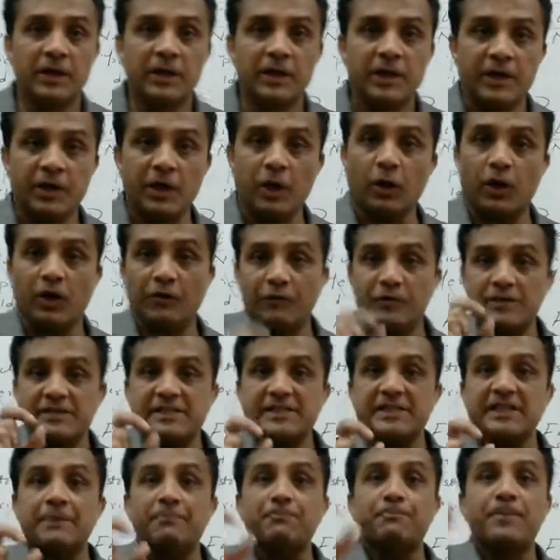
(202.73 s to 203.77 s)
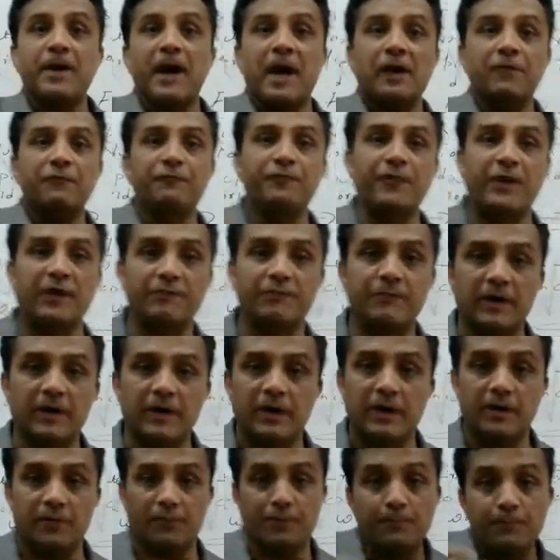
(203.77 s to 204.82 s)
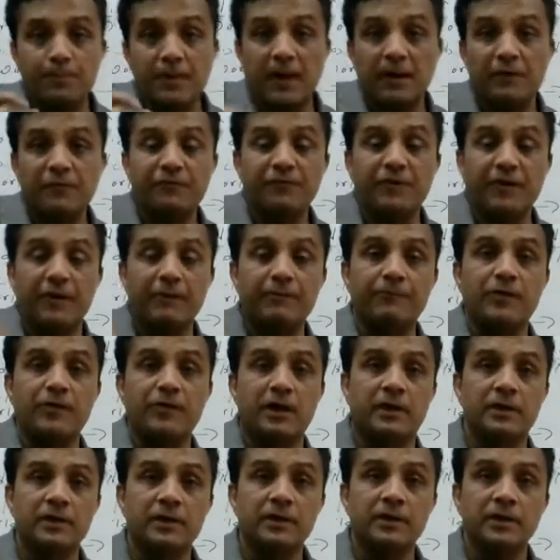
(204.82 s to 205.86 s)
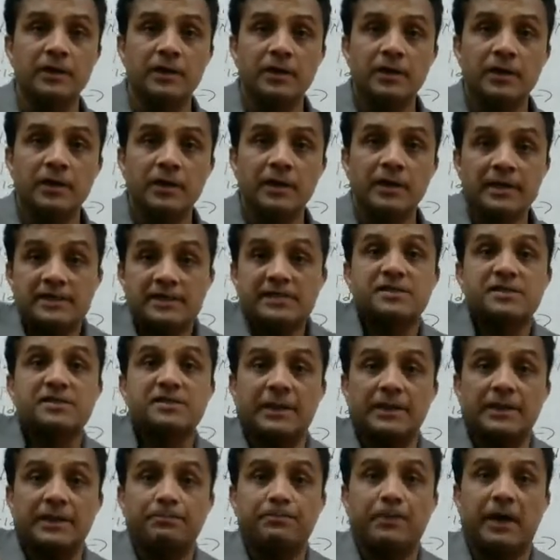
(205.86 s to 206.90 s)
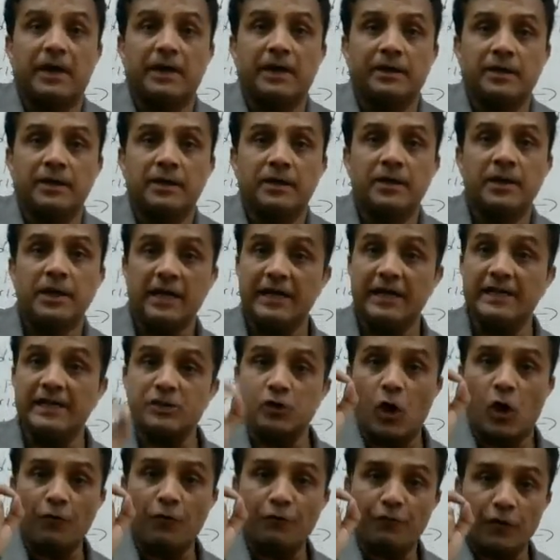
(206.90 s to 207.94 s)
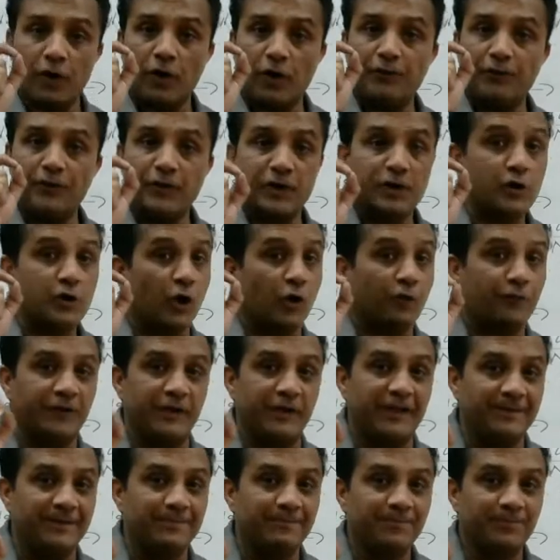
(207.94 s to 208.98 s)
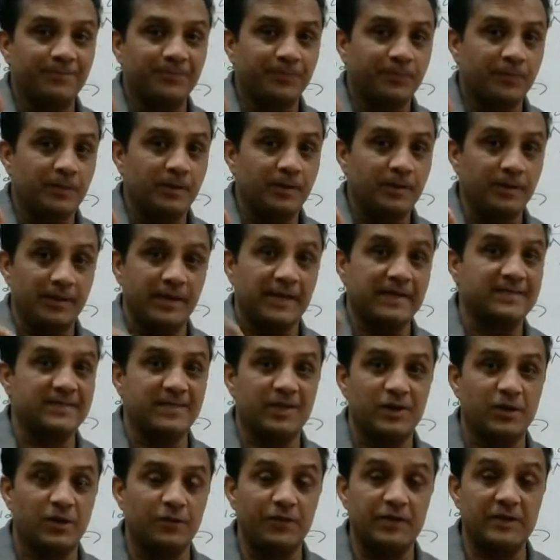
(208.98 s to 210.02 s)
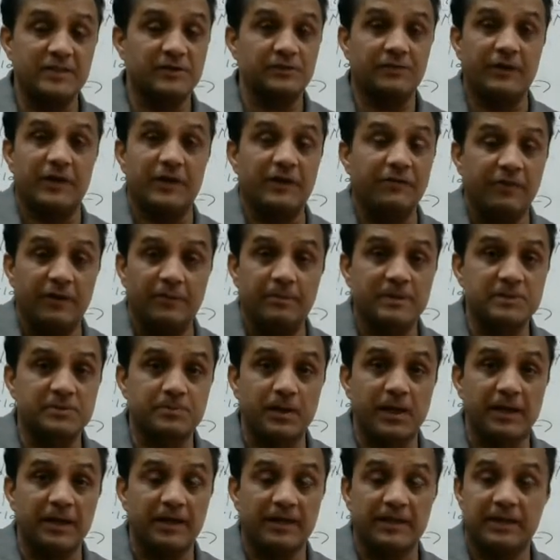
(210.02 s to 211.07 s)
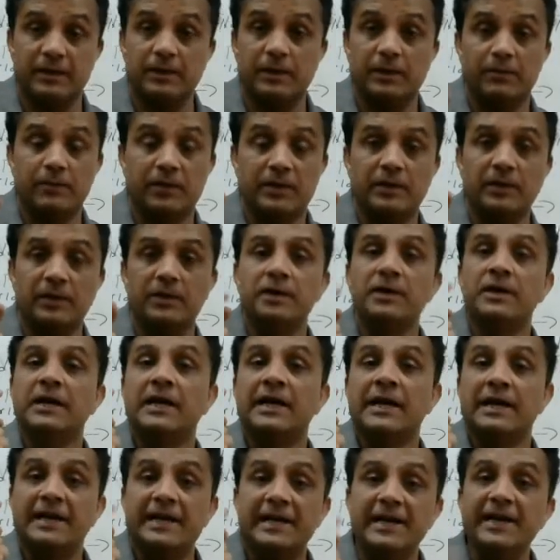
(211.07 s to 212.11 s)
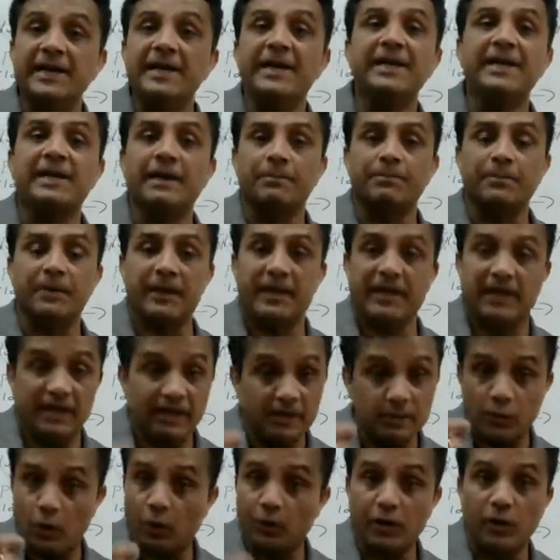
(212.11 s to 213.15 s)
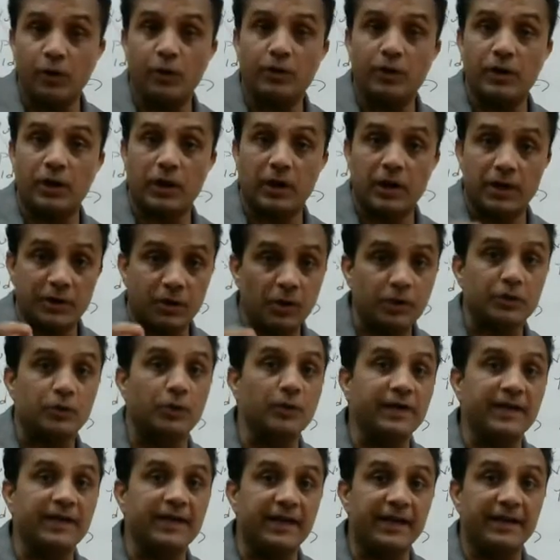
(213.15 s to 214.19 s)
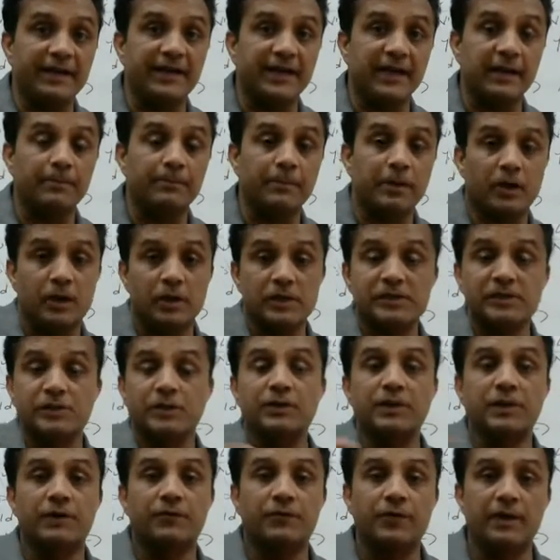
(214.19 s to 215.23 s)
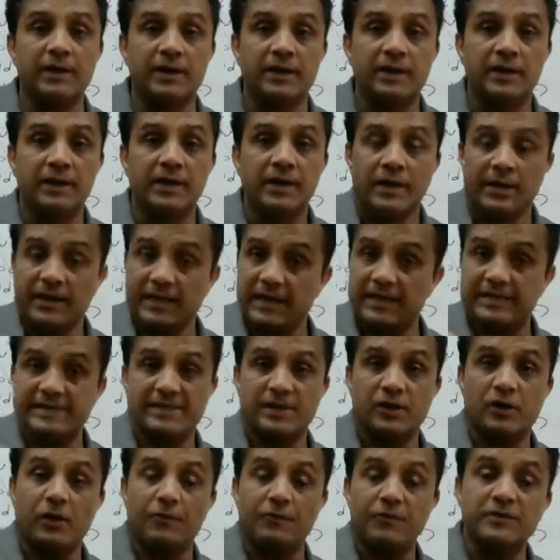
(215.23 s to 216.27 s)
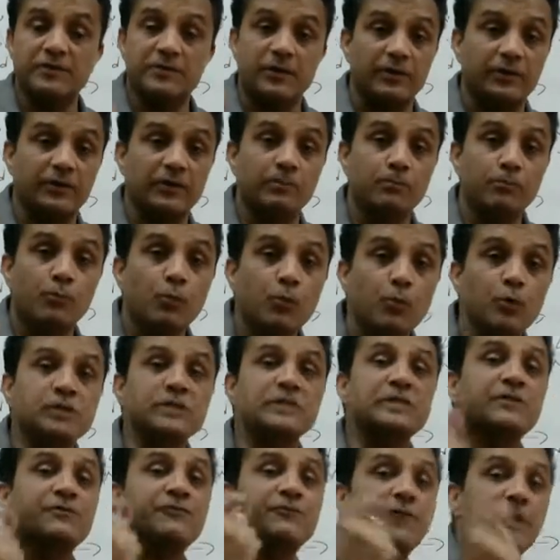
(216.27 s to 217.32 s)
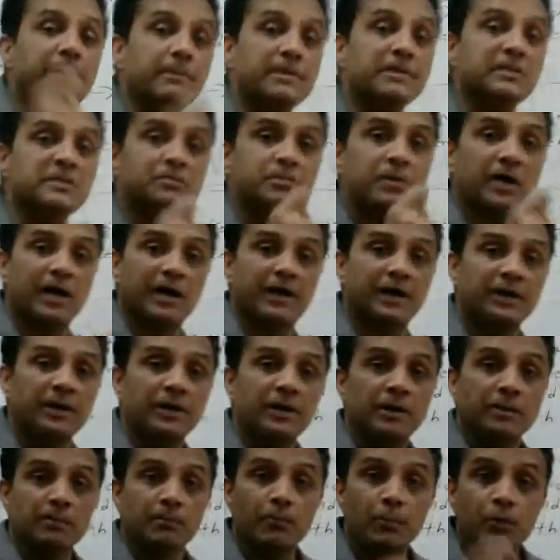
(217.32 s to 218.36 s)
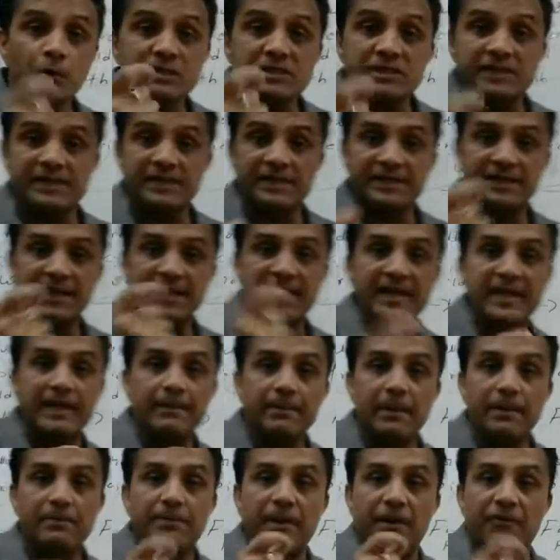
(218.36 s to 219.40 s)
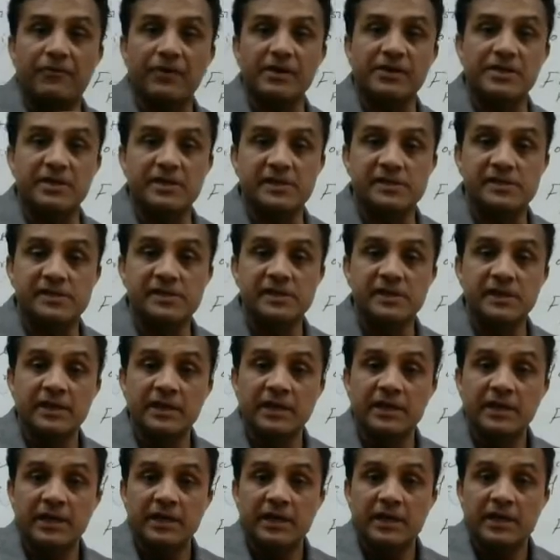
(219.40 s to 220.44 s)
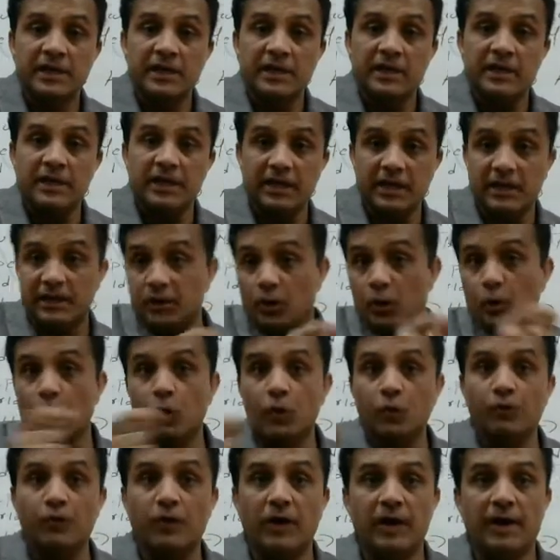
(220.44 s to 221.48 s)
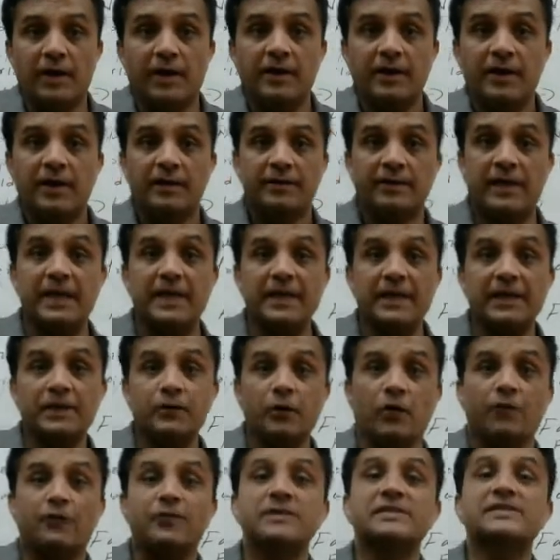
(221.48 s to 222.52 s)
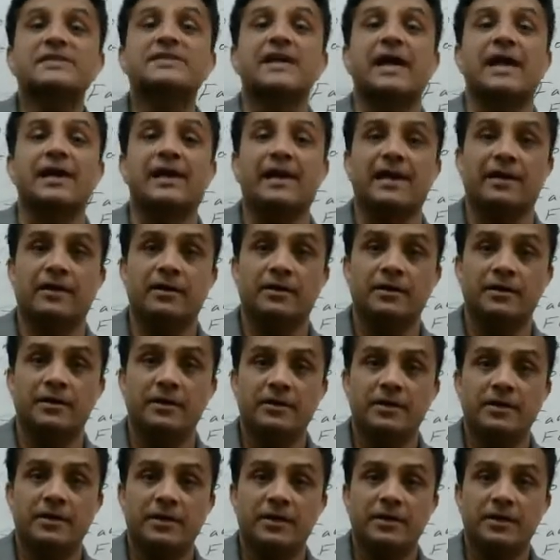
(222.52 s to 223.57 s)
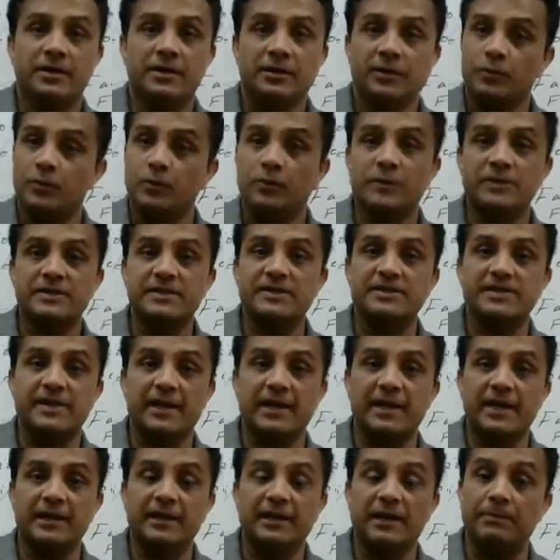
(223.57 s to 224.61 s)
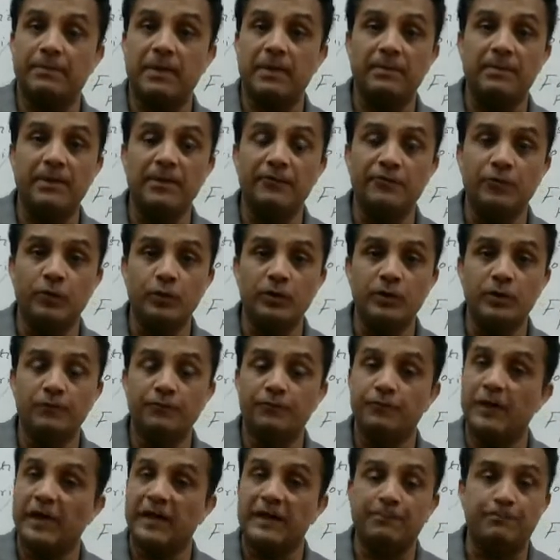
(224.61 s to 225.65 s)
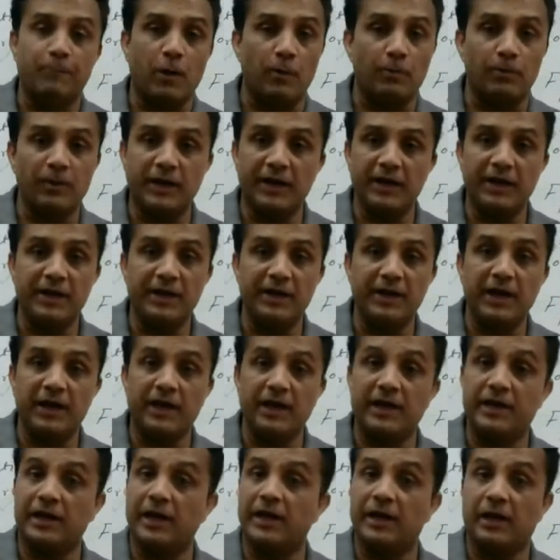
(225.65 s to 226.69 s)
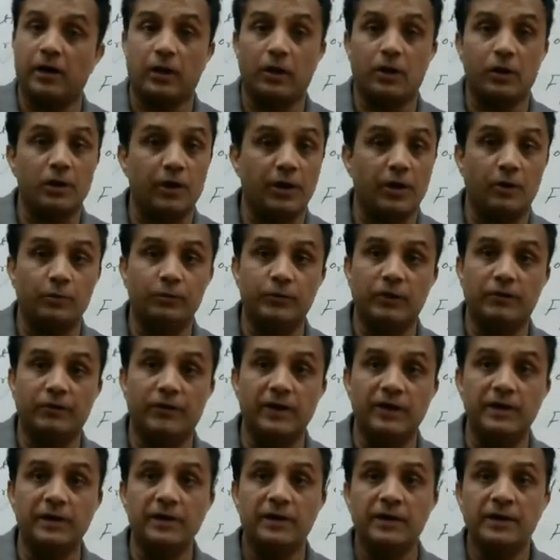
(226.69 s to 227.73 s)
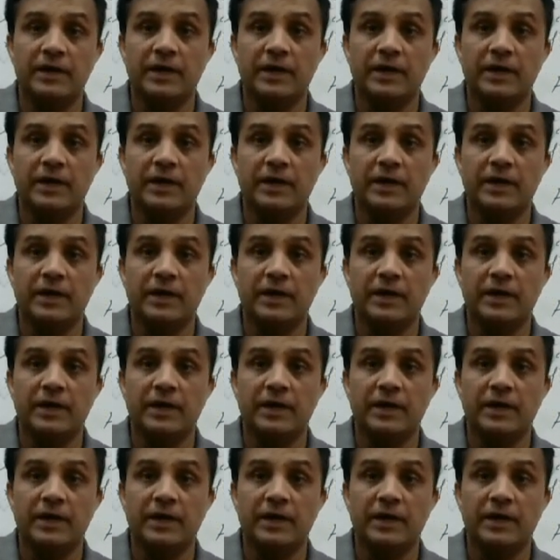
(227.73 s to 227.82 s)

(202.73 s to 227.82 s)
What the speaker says: Now, if you see the brand framework, is strength part. It's offer coffee. Nestle coffee is a very famous brand. It's one of leading company in not only in India but also in the world. Nestle coffee is one of the most famous brand, most drinkable beverages in the whole world. Then it offers salad. You know what's a salad? The baby food, very popular in India and all around the world.